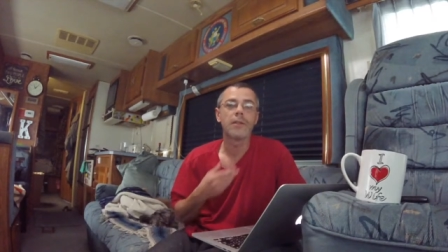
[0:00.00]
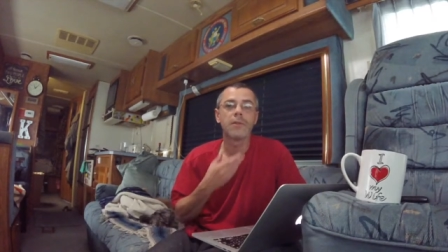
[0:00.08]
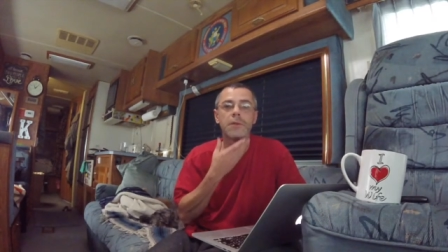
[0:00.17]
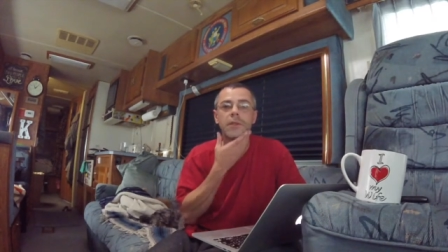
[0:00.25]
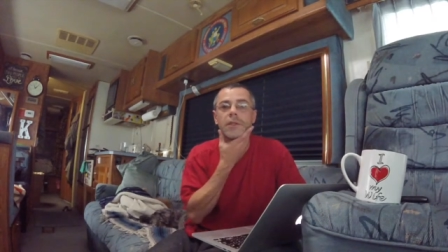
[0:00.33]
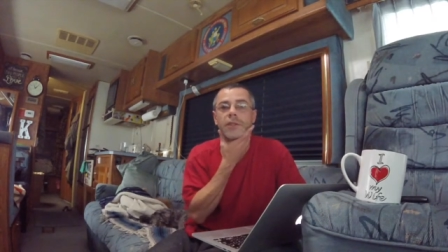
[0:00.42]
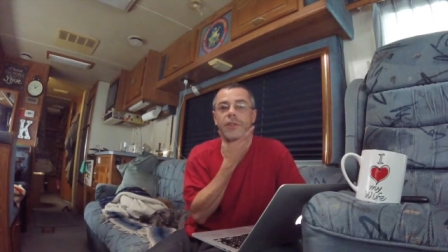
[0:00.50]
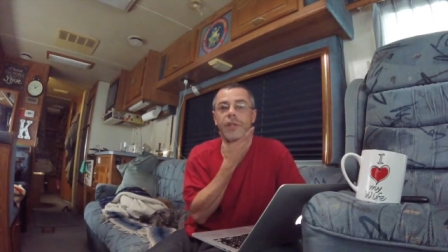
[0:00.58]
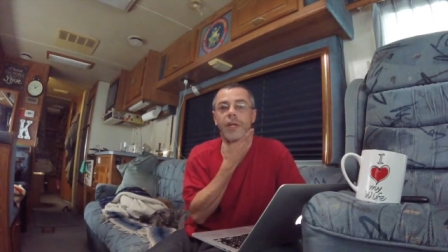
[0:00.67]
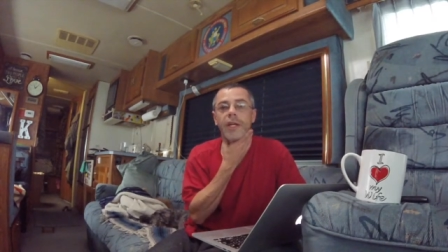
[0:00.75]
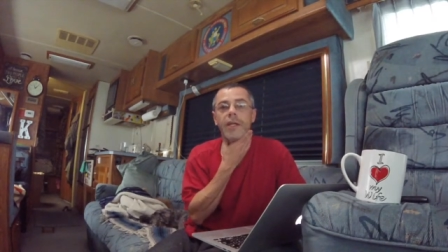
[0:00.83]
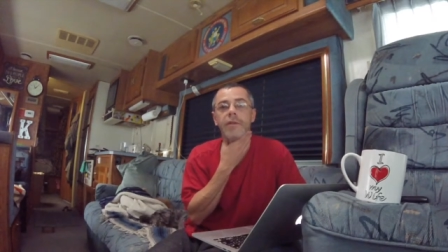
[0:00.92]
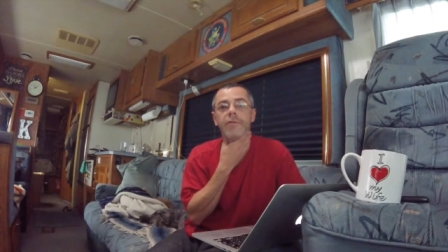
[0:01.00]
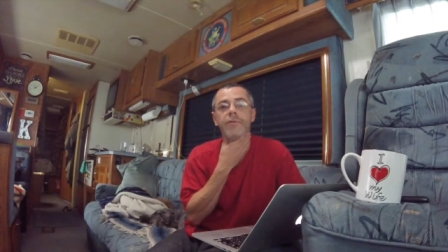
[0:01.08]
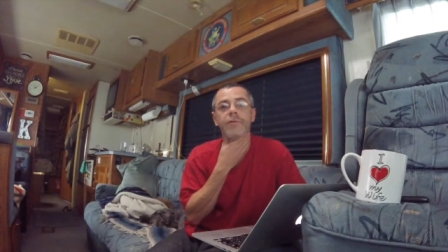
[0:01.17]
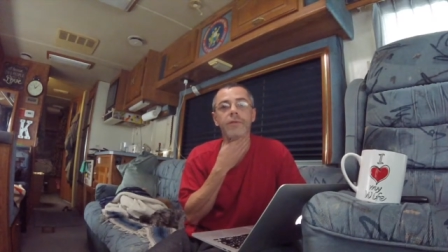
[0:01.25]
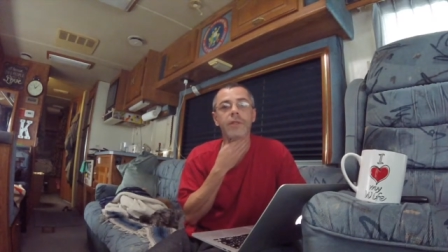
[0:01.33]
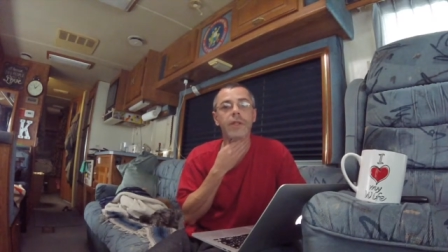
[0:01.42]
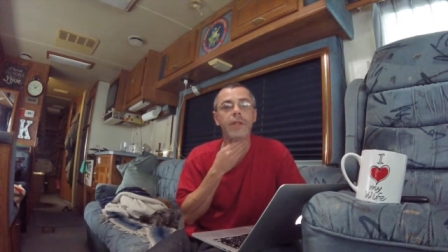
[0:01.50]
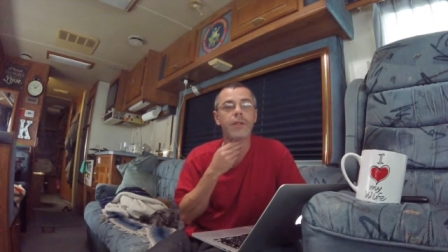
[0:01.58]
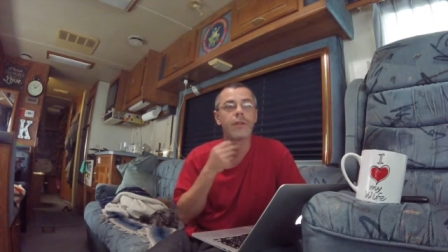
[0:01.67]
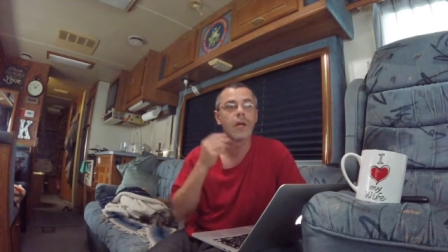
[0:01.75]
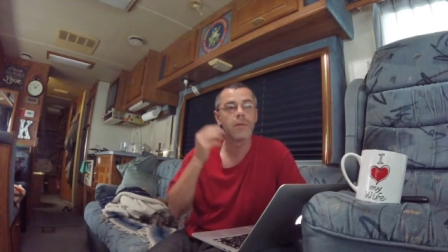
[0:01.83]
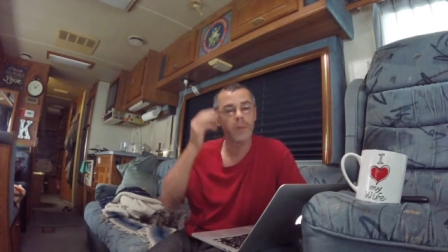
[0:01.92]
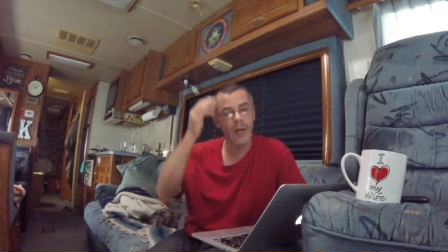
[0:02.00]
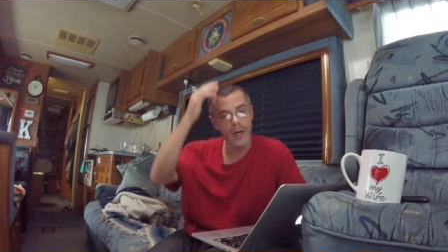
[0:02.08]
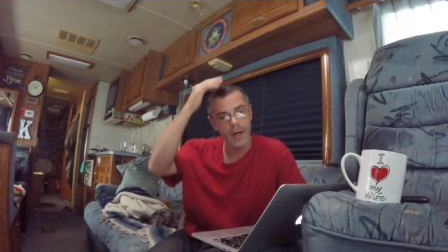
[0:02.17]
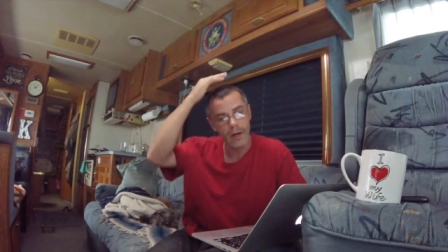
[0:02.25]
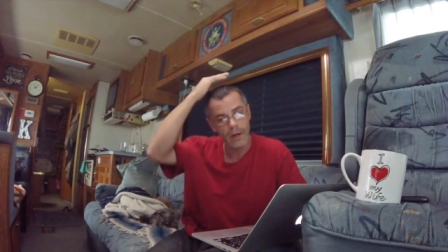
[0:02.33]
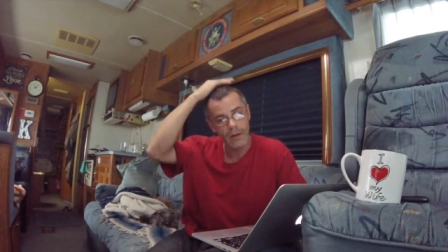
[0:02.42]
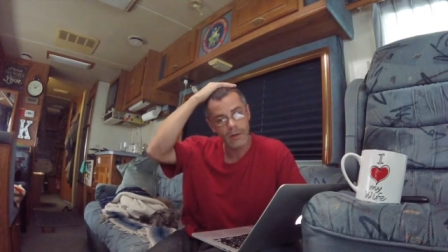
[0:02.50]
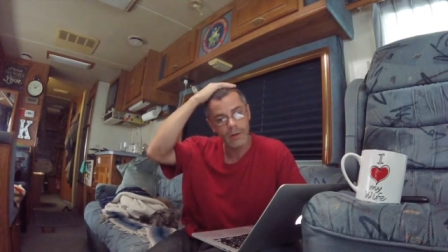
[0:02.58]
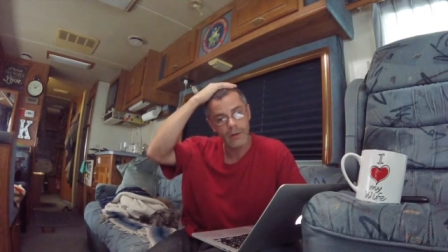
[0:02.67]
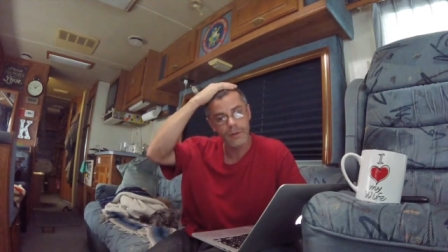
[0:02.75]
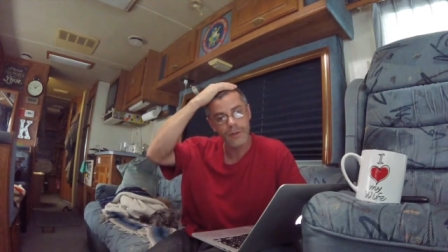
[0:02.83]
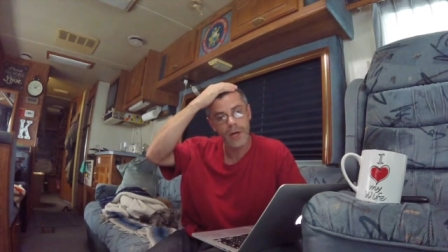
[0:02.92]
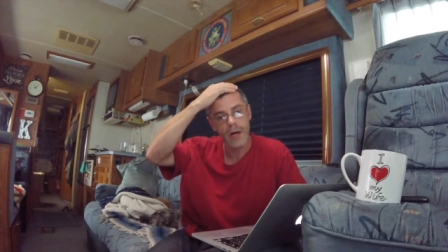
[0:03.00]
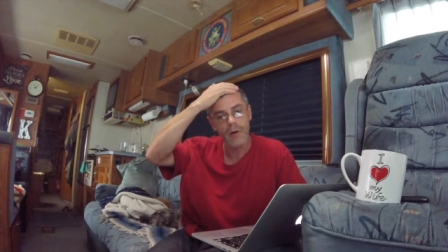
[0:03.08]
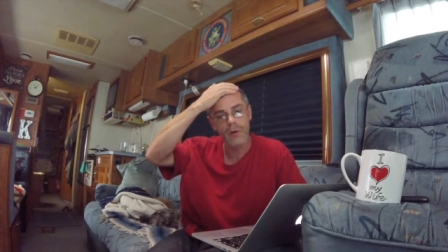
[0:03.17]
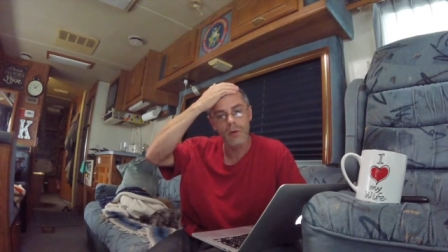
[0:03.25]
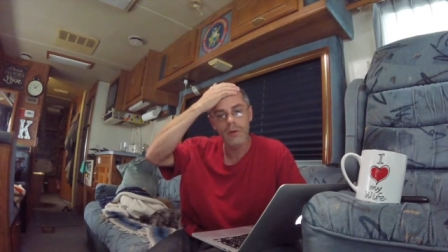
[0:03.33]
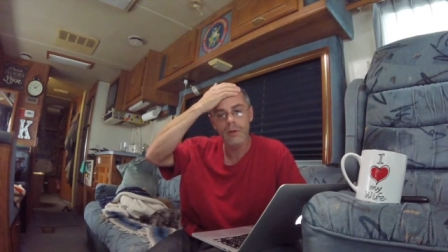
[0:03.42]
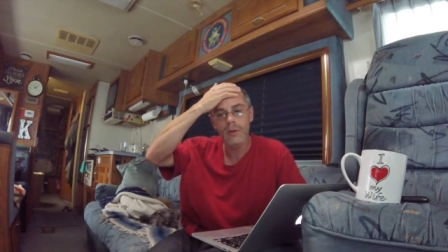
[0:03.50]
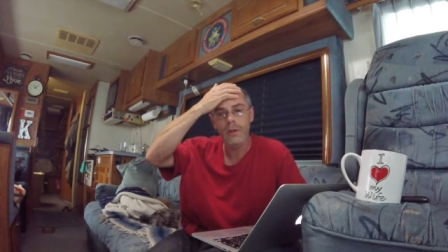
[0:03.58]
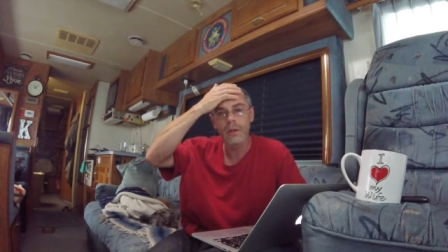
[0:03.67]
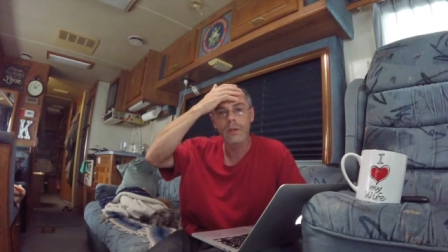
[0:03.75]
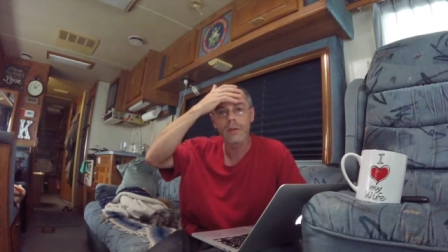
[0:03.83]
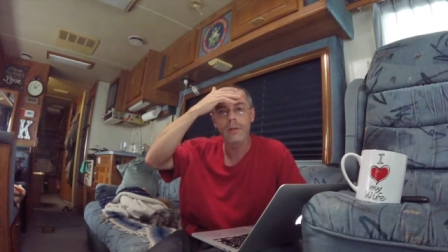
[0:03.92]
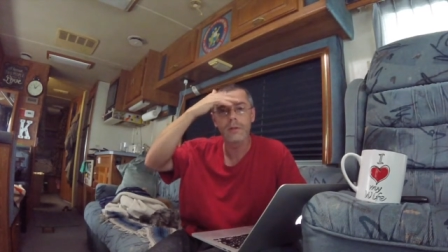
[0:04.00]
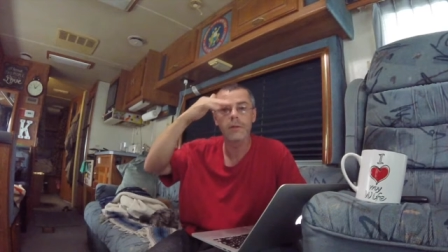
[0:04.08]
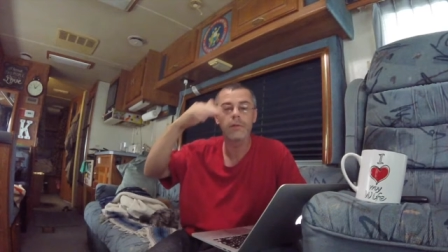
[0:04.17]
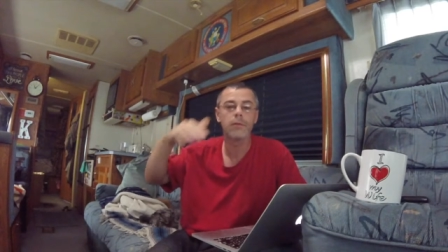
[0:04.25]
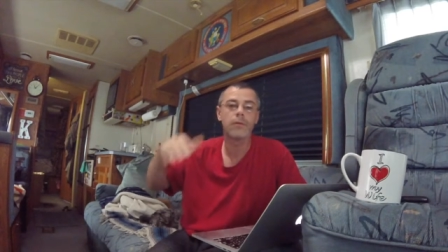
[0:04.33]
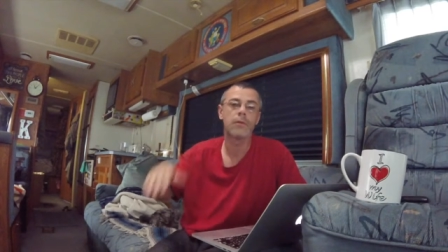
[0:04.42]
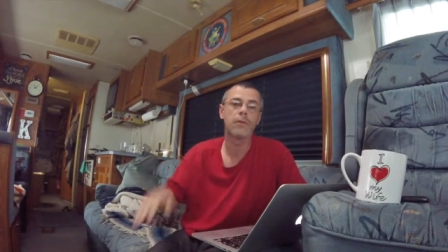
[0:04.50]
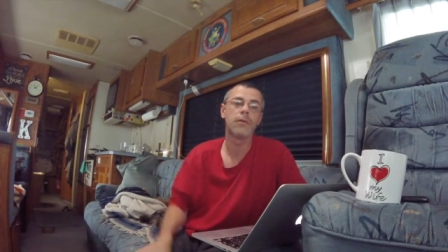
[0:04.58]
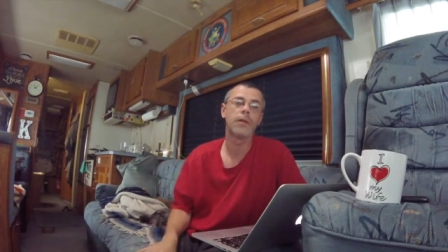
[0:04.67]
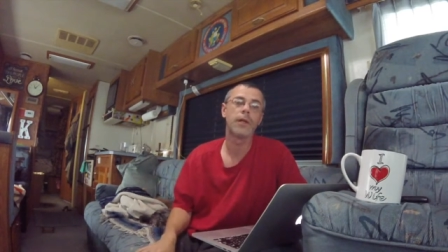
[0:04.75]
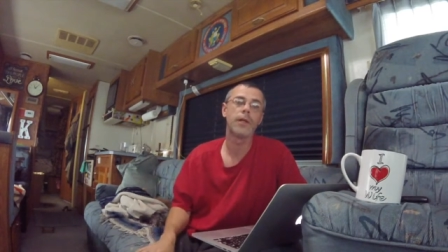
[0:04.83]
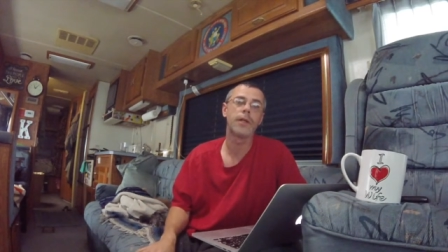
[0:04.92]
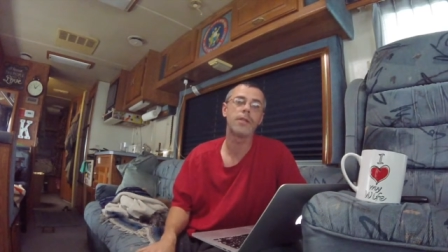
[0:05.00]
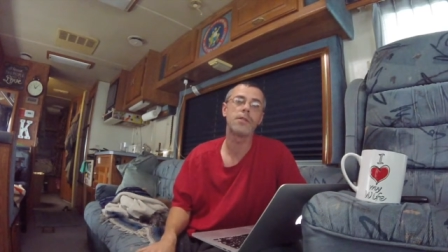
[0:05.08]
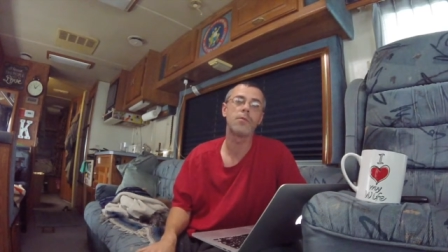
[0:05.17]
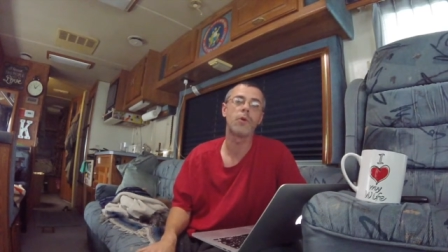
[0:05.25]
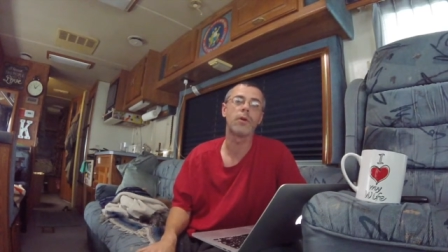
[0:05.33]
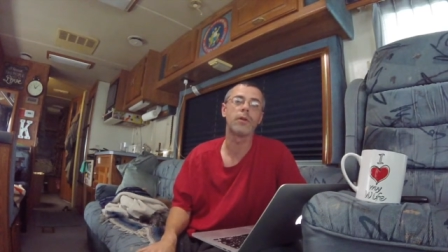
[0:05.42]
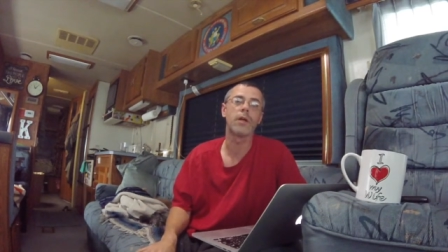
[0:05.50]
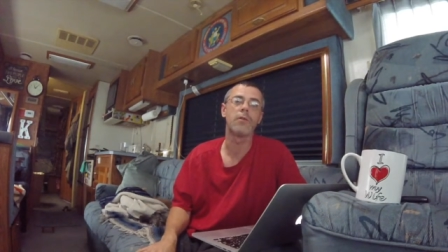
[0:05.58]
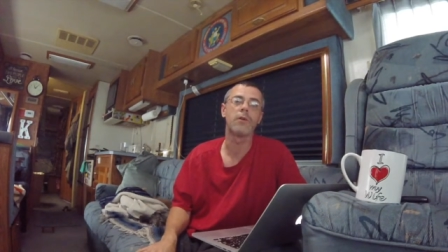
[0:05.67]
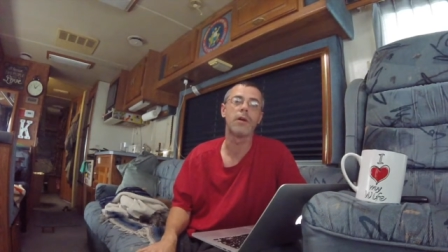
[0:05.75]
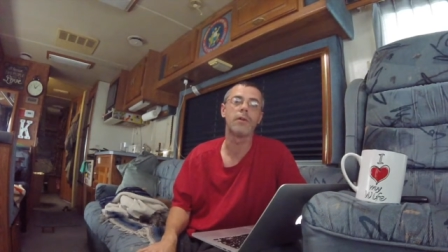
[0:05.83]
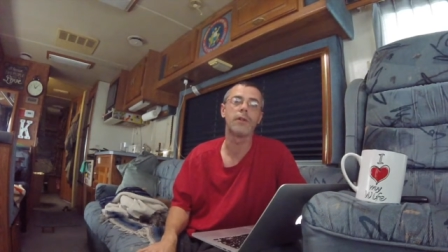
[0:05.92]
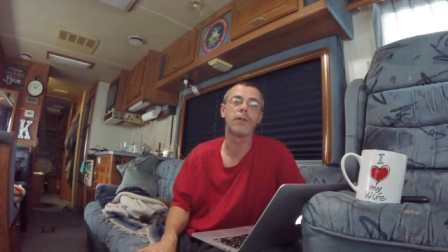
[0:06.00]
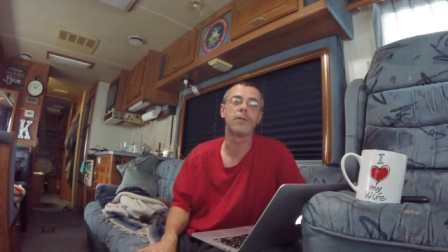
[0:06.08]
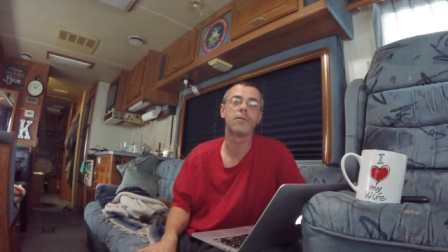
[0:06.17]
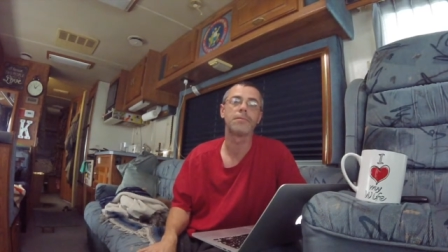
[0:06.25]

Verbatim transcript: I'm going to shave and cut my hair and shower and get some work done around here.